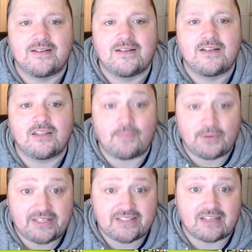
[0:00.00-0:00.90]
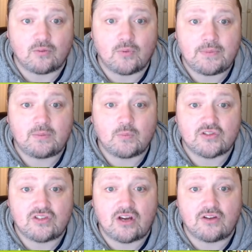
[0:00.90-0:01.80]
The police said the woman was
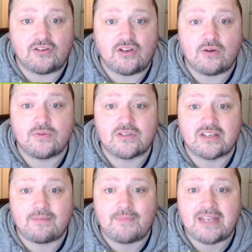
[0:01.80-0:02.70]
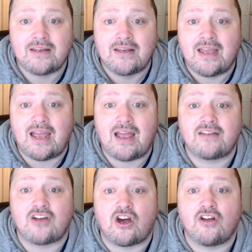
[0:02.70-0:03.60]
not known to the man, and
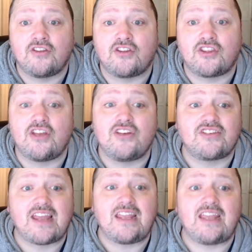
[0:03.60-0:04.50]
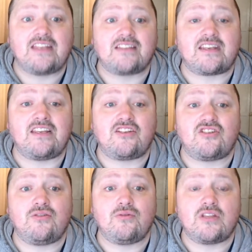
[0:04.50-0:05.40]
on Thursday it
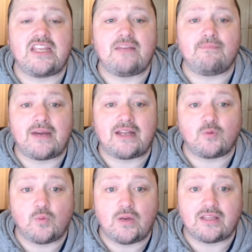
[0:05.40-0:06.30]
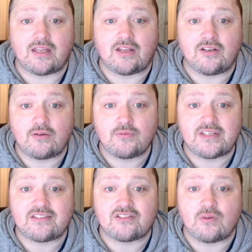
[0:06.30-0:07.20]
issued the man with a
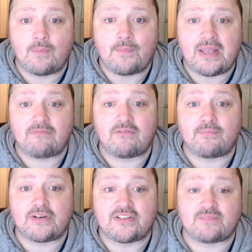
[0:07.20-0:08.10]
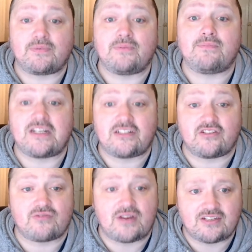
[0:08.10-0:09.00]
notice to appear at Brisbane
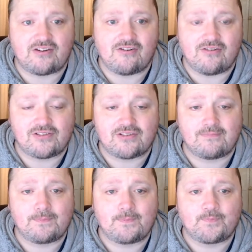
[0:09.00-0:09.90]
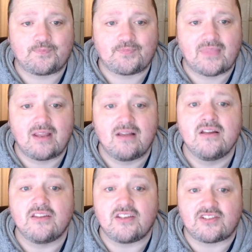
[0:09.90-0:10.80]
Magistrates Court.
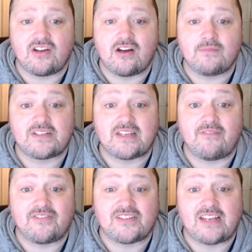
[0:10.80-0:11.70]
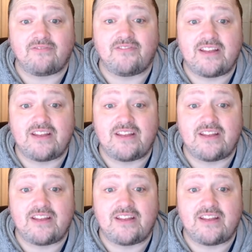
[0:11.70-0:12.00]
The Storm said via a